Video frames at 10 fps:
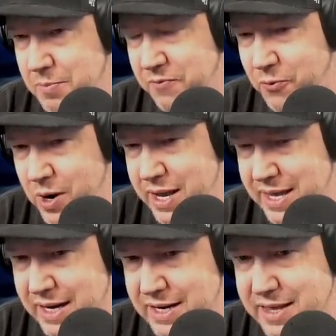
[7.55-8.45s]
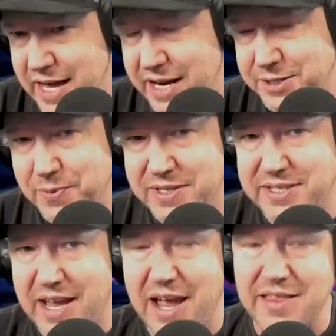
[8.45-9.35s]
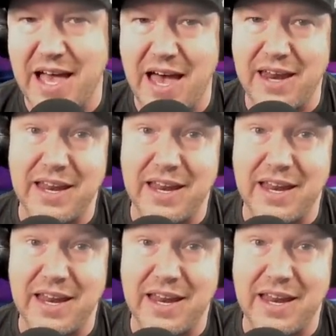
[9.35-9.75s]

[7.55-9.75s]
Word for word: Before I get into that, I just want to say that